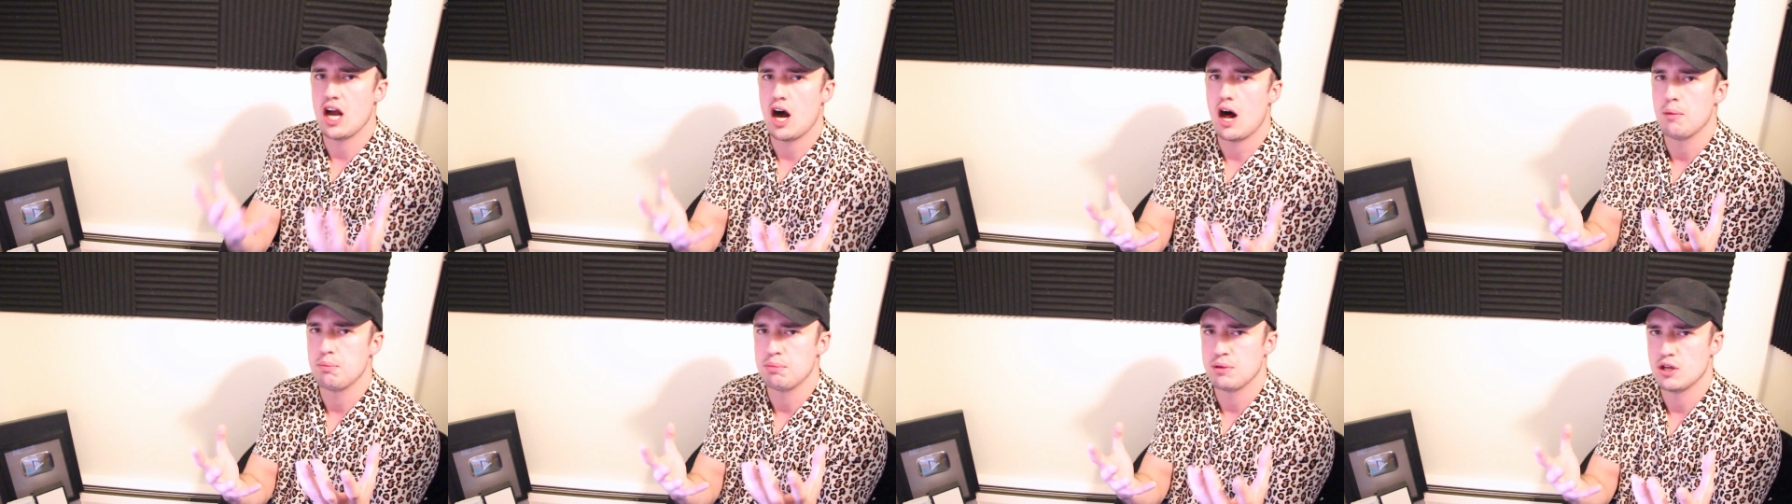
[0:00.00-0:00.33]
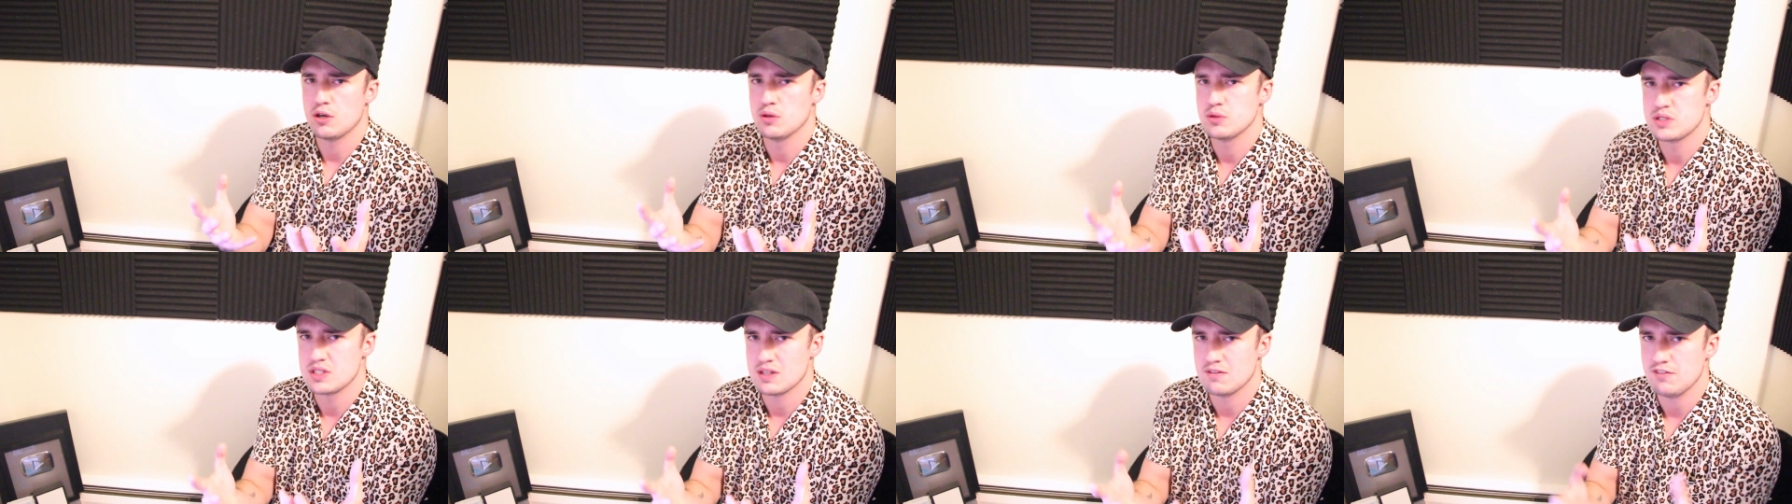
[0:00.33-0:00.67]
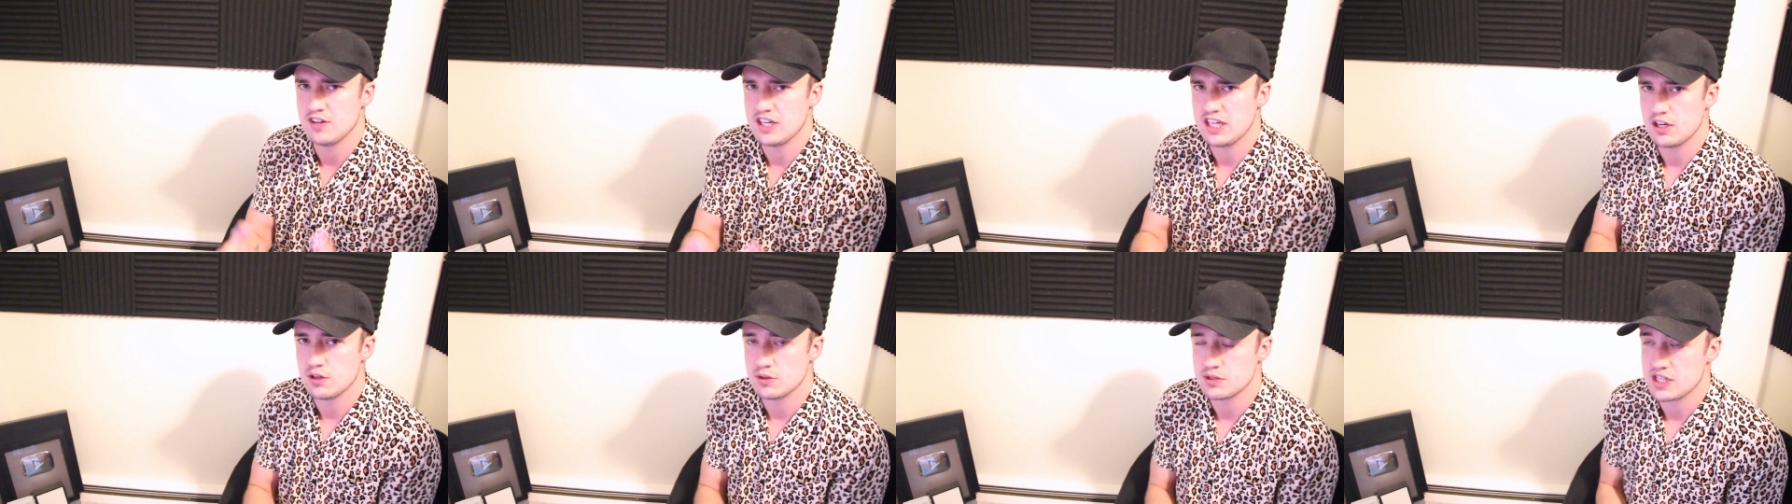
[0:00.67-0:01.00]
uploads a
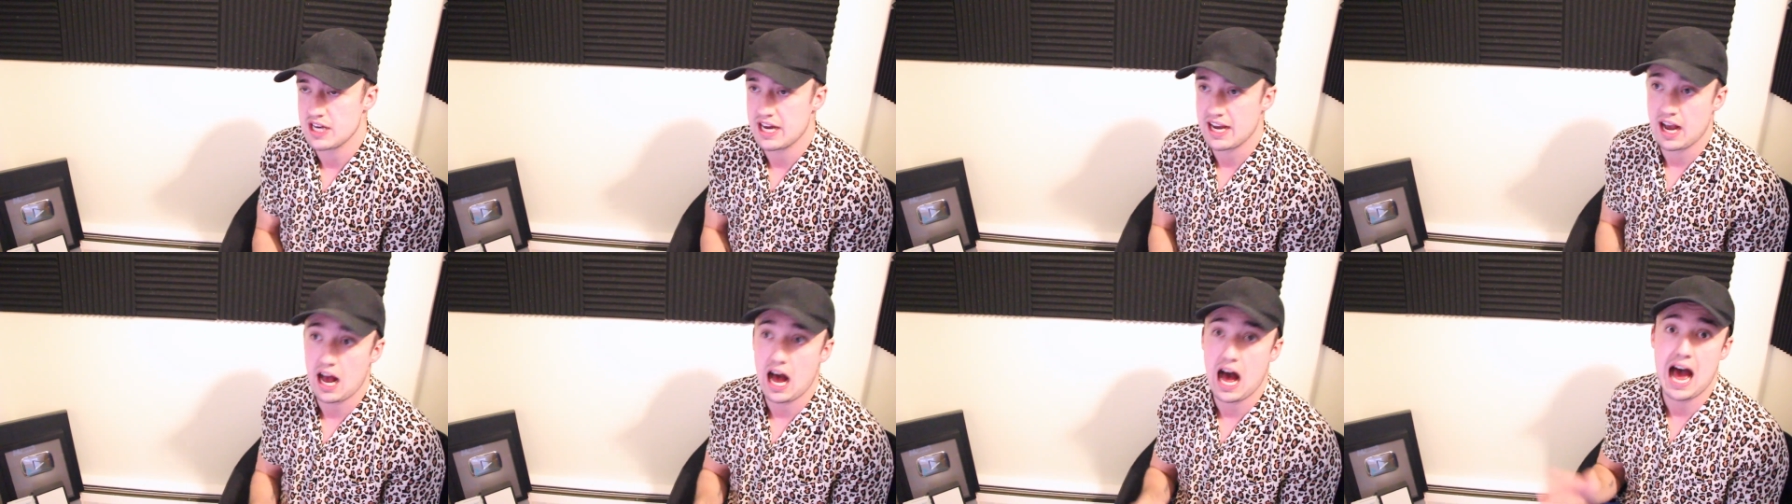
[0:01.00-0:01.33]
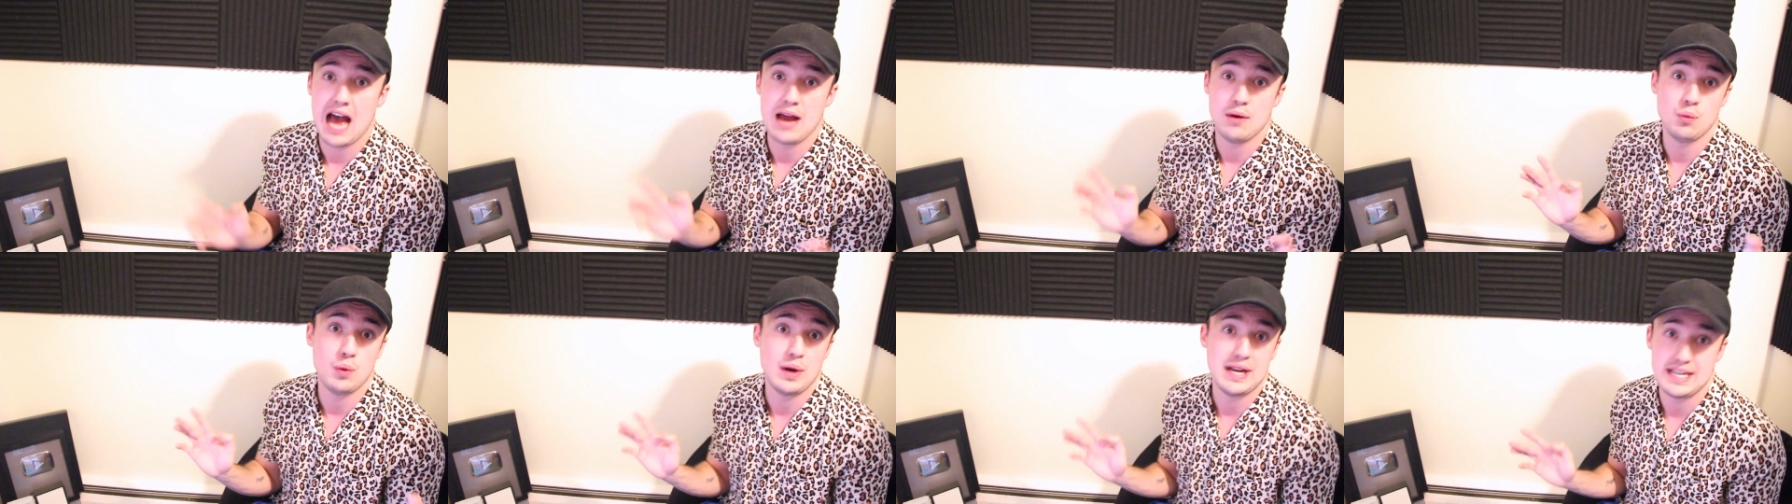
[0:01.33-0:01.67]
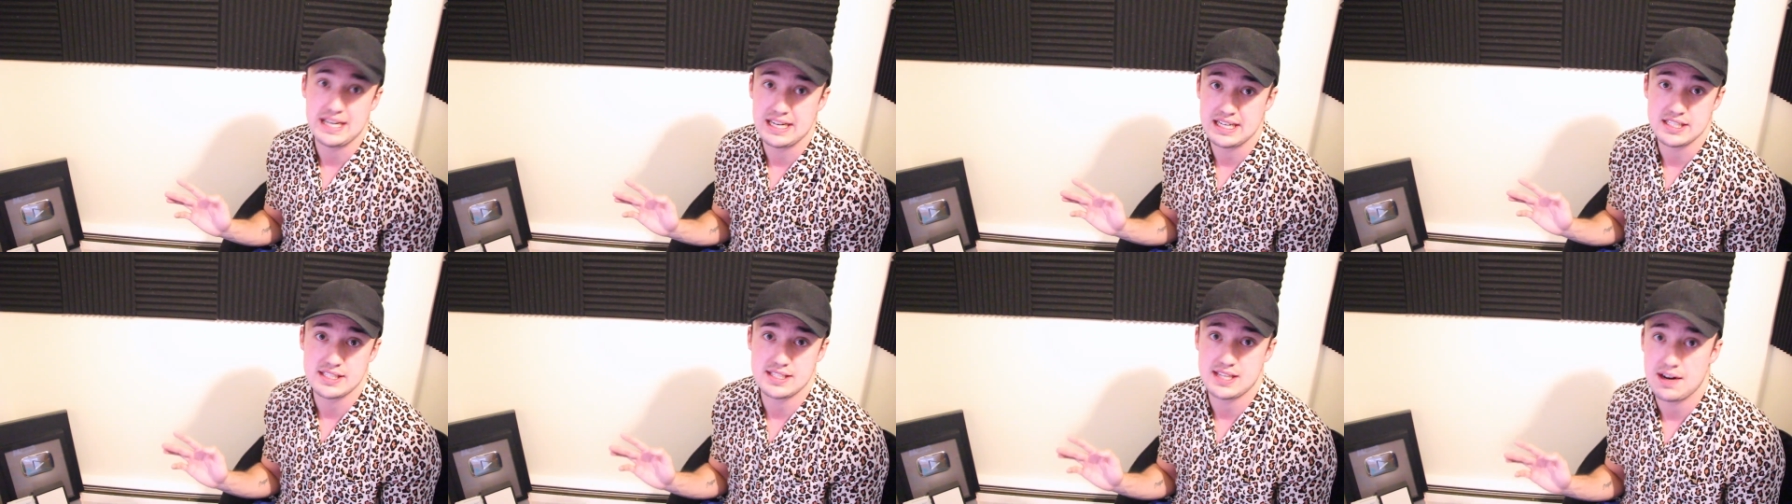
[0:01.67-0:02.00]
video saying, I
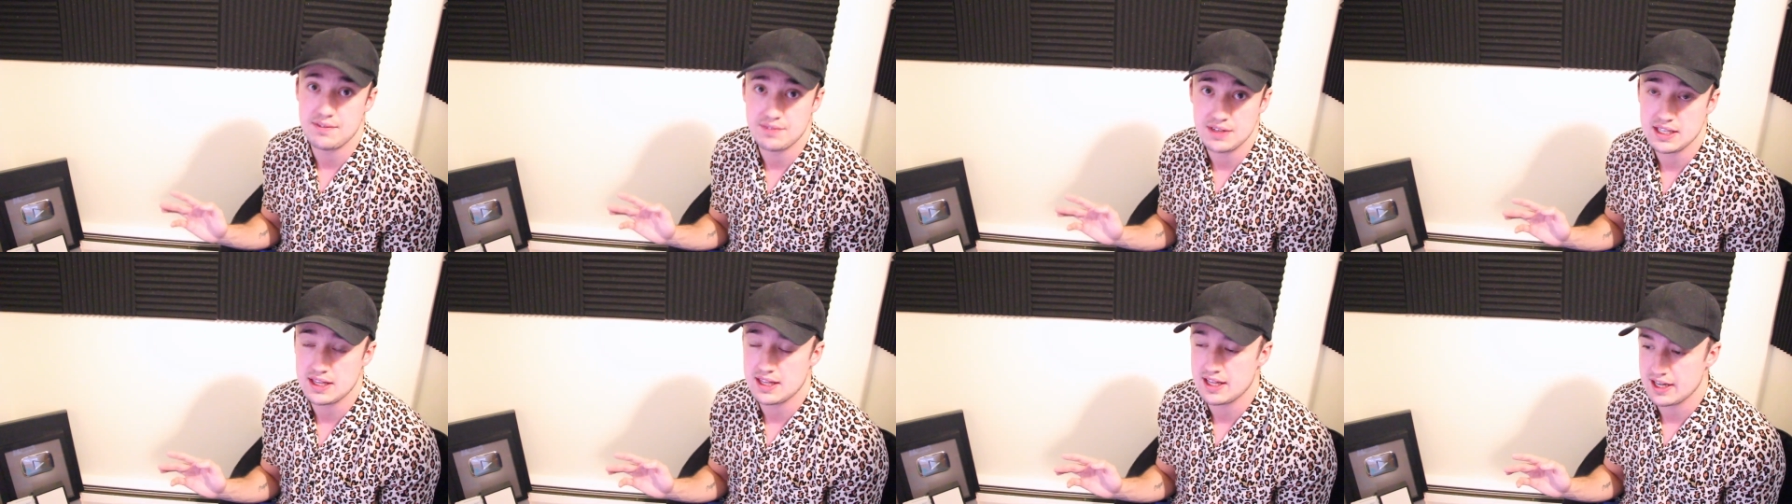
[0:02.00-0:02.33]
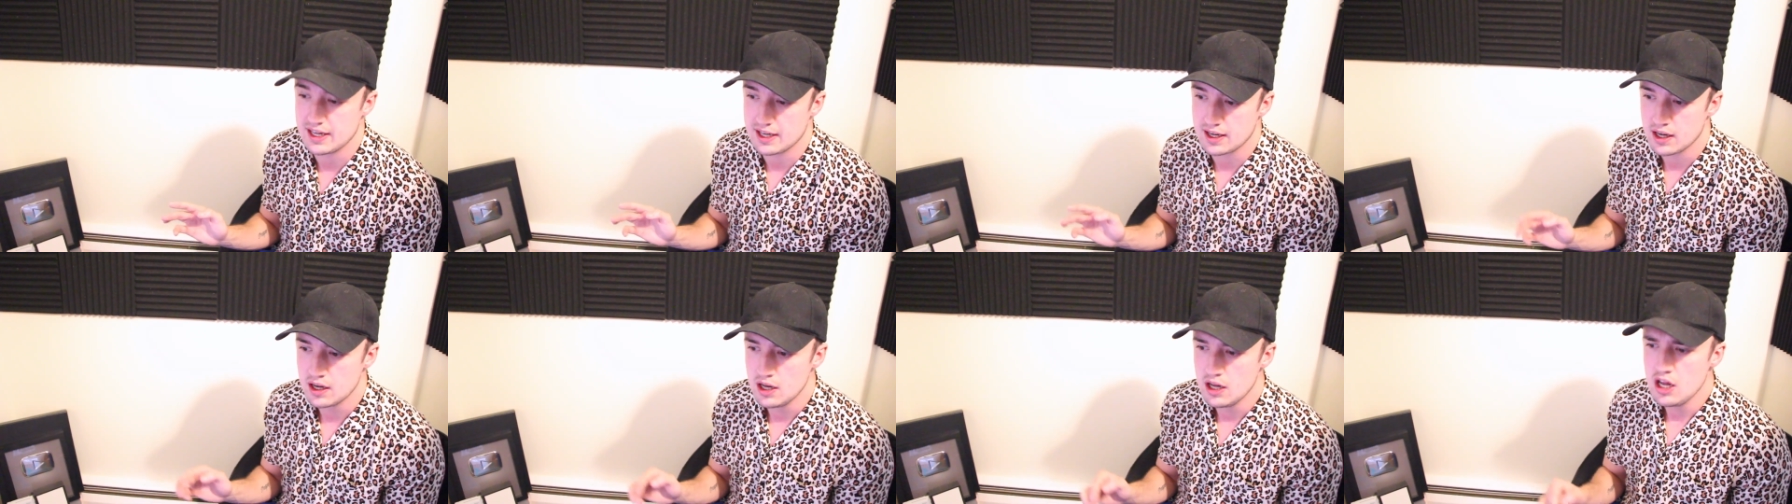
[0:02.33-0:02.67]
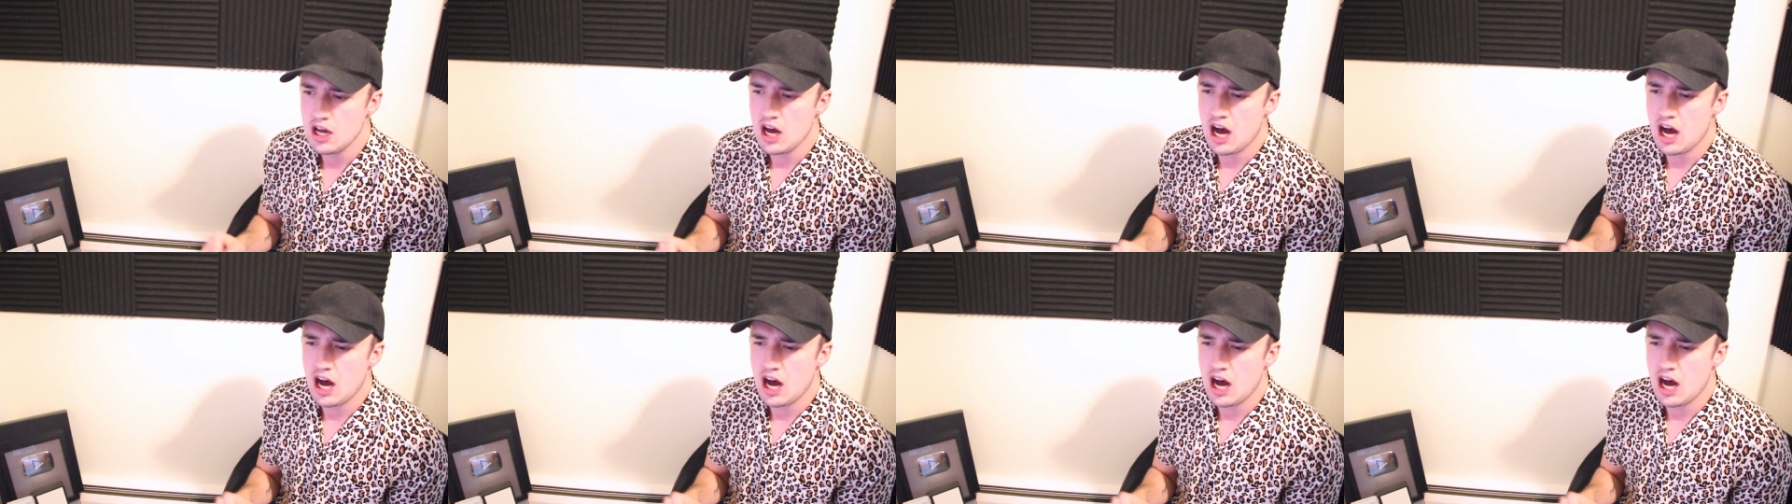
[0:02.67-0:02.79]
witnessed everything.